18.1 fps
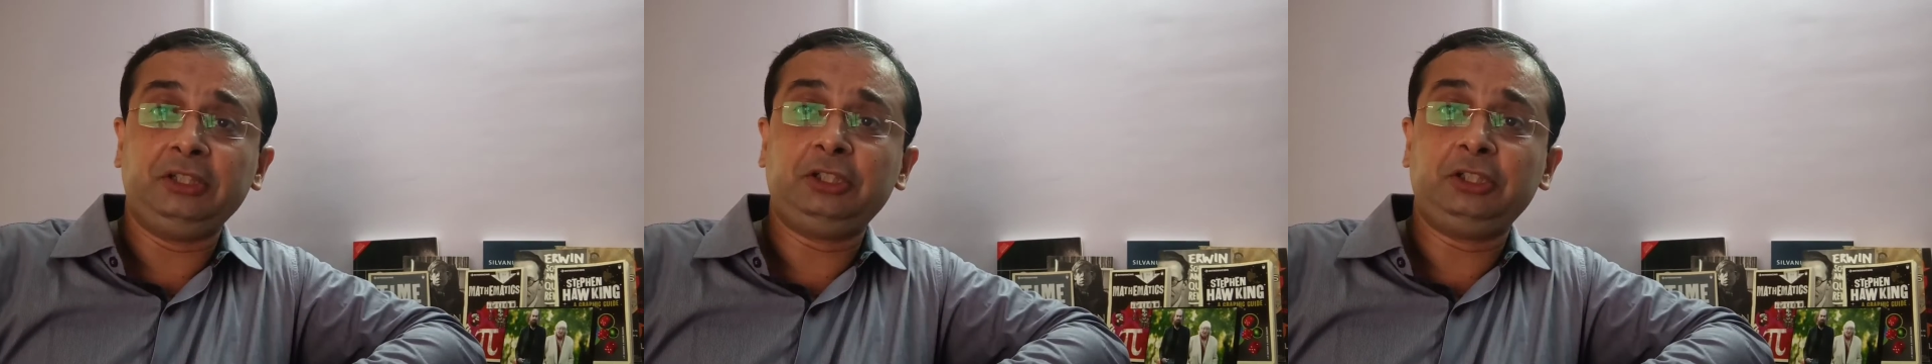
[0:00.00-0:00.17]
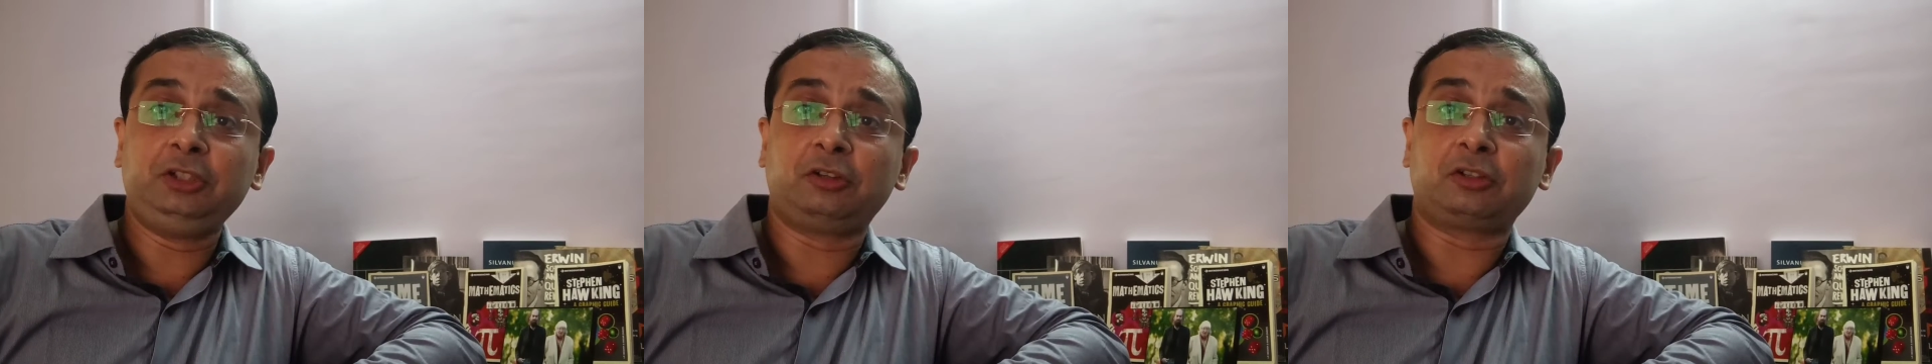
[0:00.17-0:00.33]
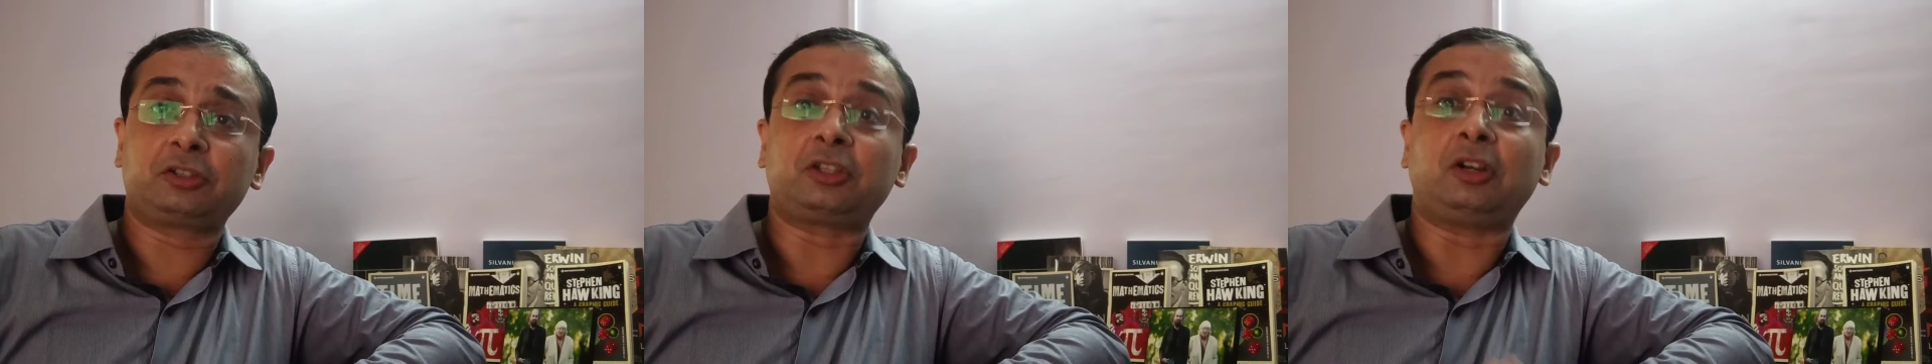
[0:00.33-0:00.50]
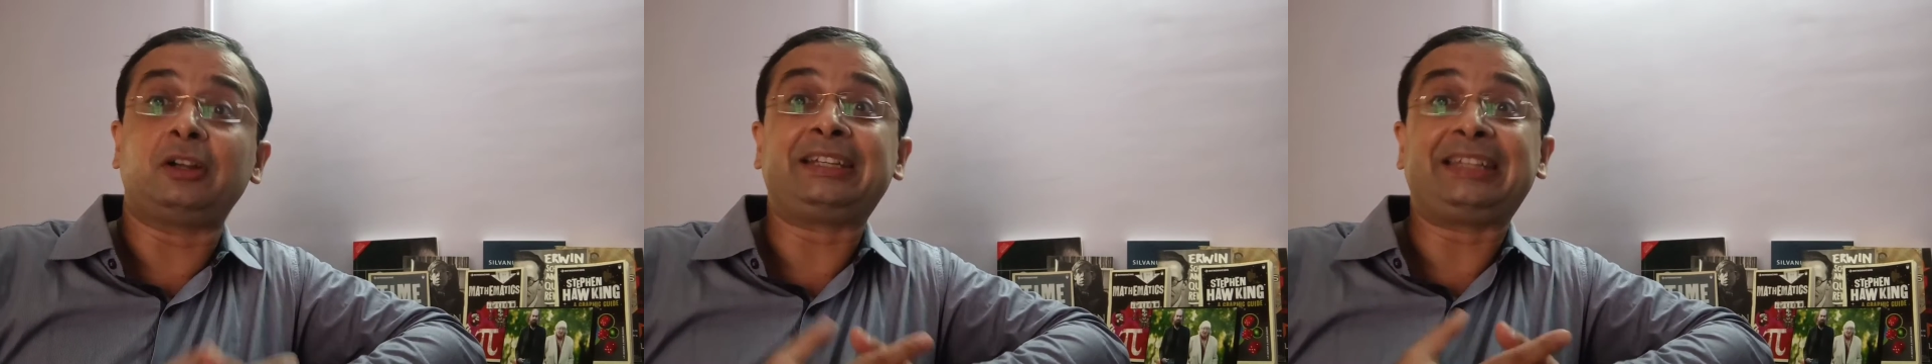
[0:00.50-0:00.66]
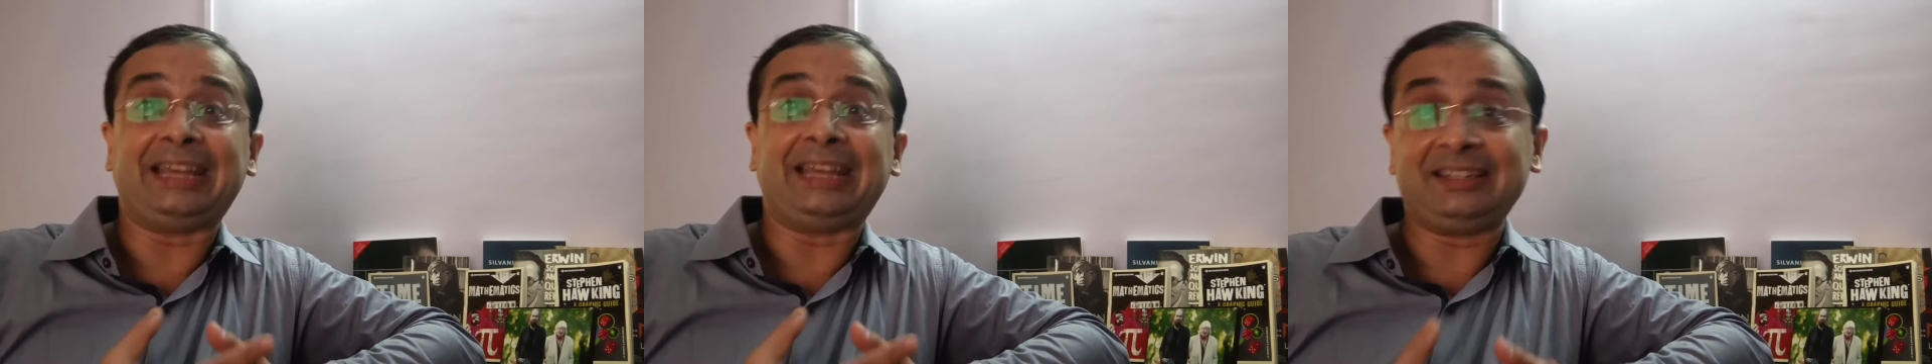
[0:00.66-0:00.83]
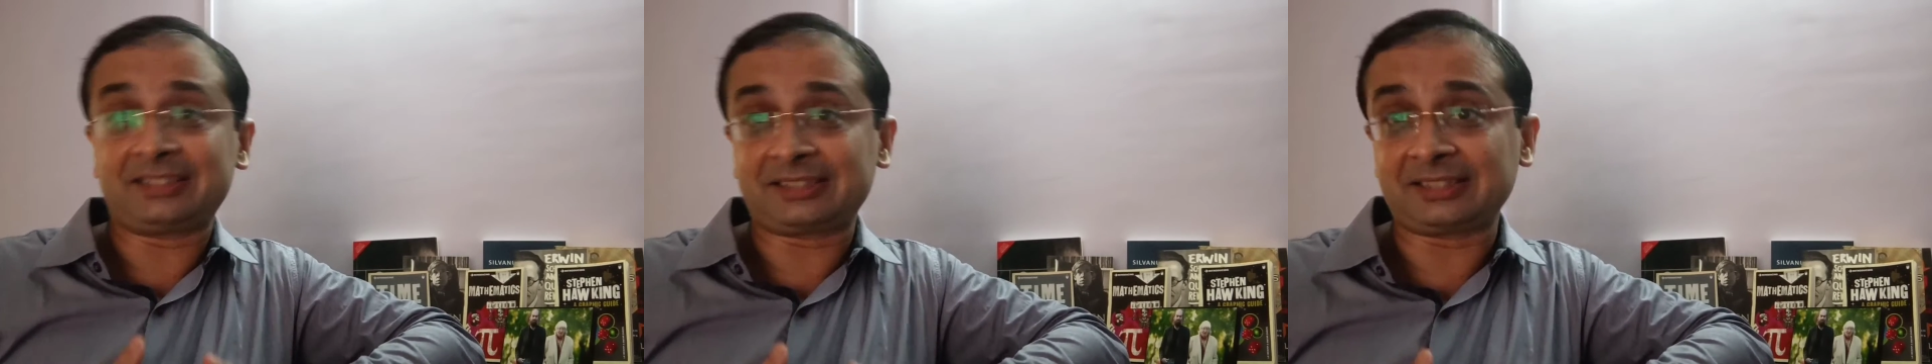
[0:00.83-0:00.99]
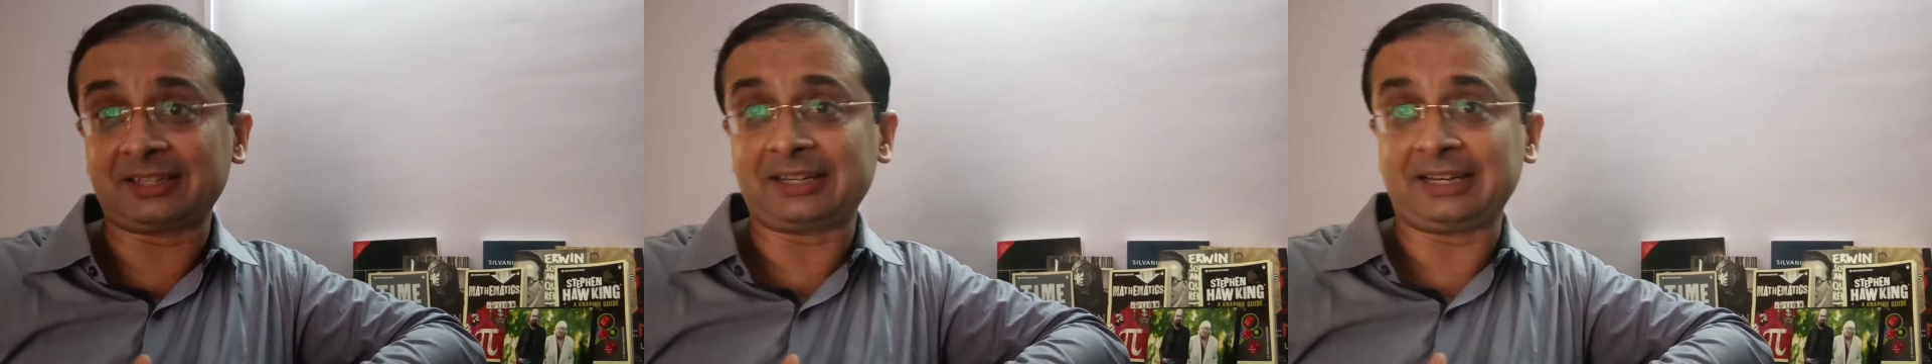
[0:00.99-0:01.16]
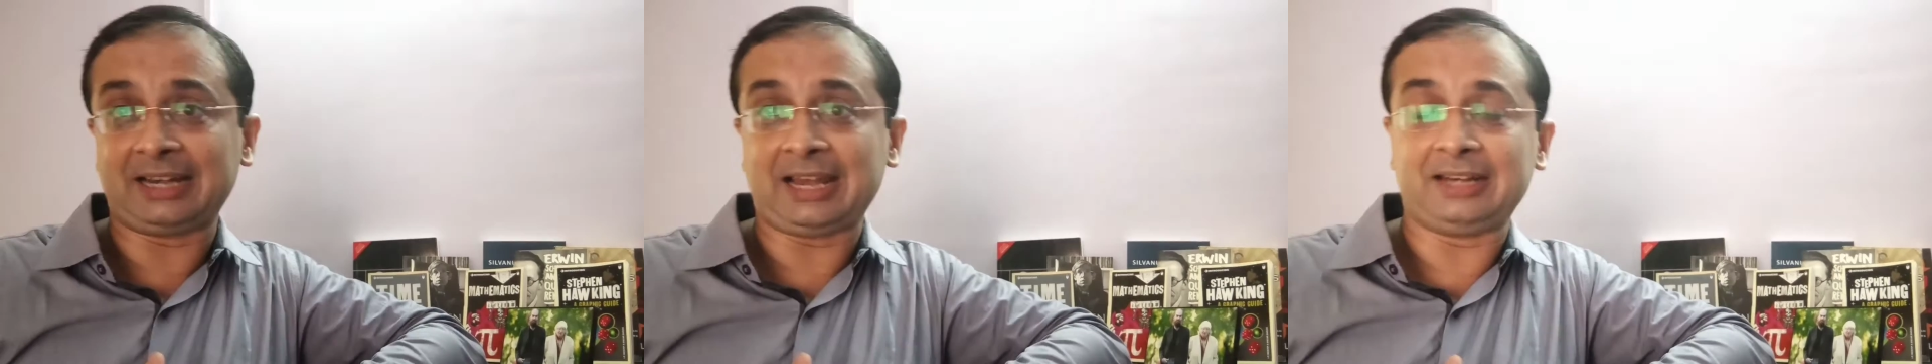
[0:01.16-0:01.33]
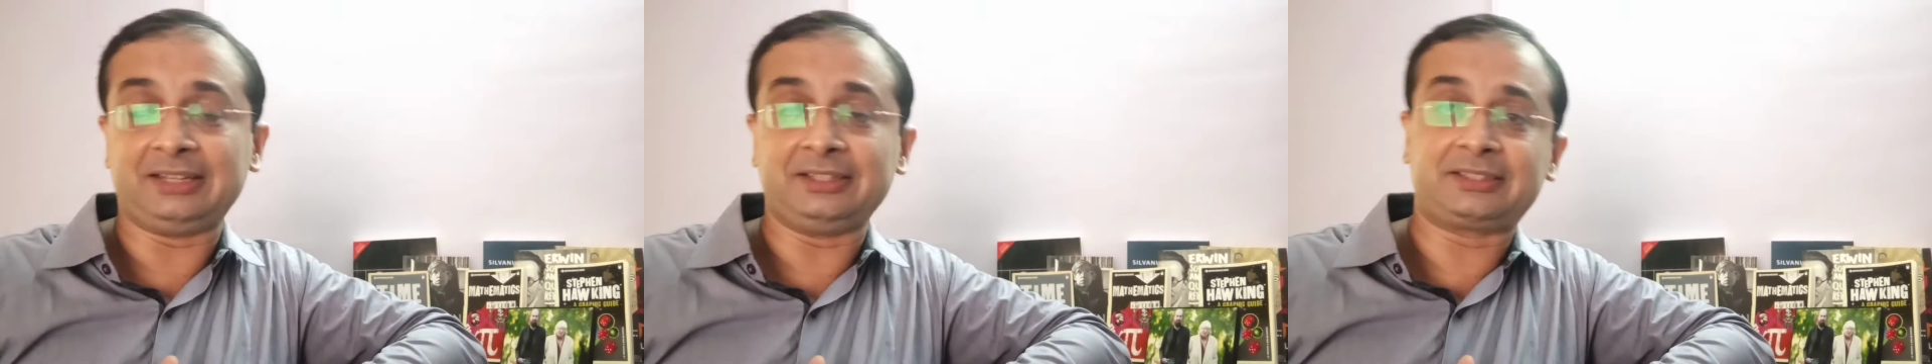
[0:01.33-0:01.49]
videos on tensor
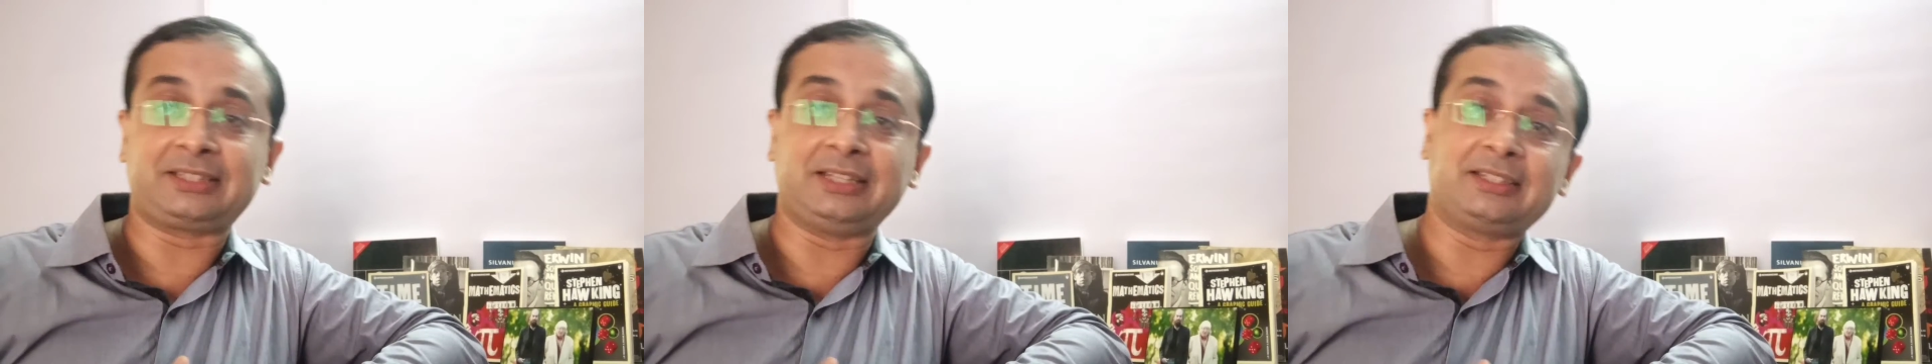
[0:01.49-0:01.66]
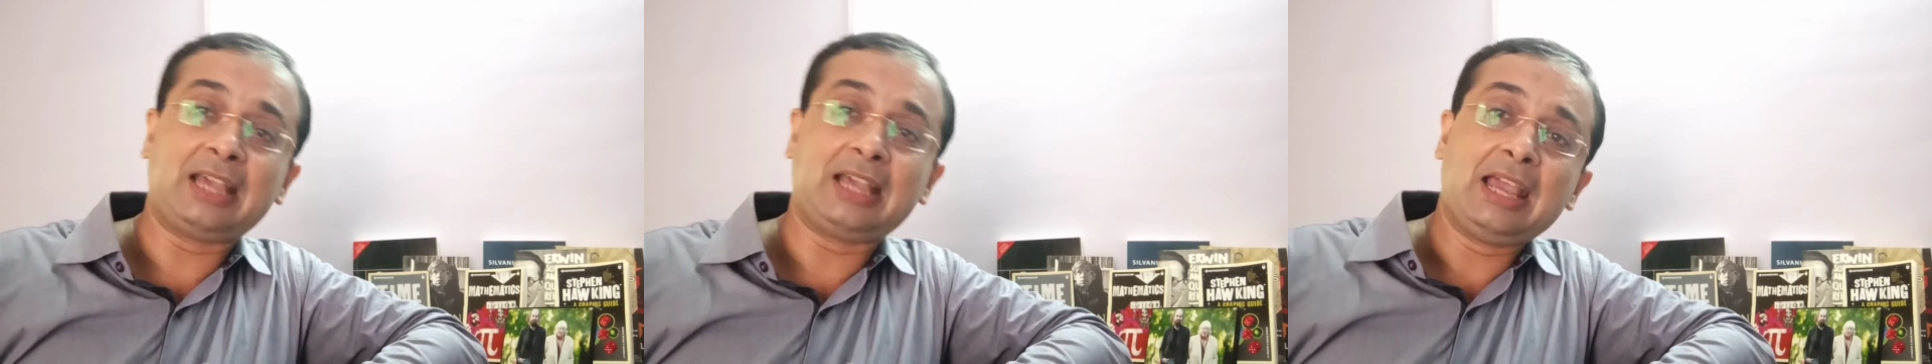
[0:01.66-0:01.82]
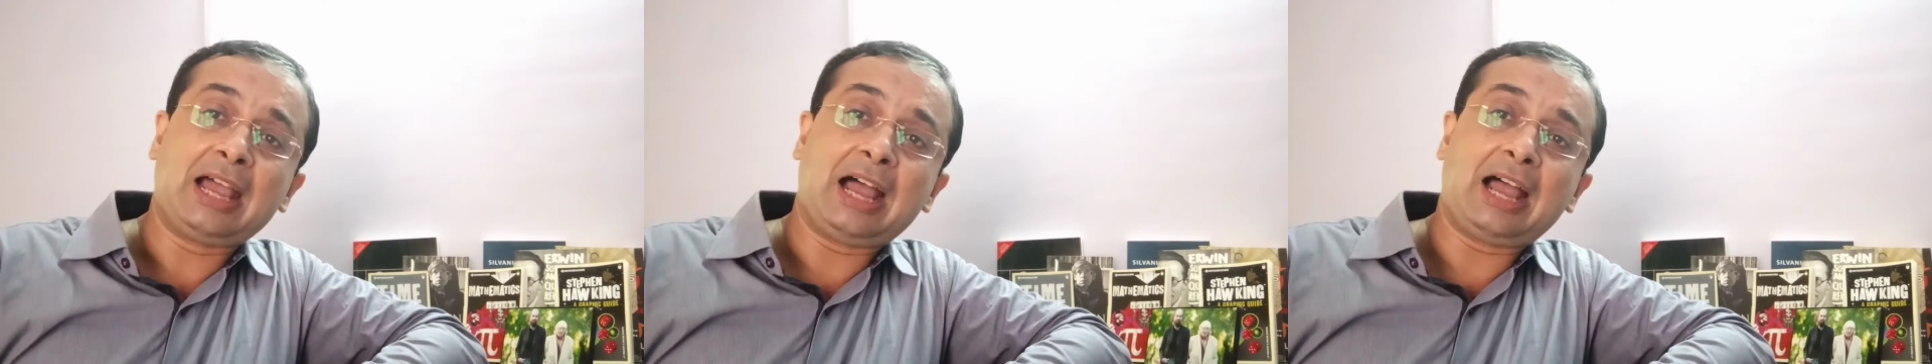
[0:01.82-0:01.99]
analysis.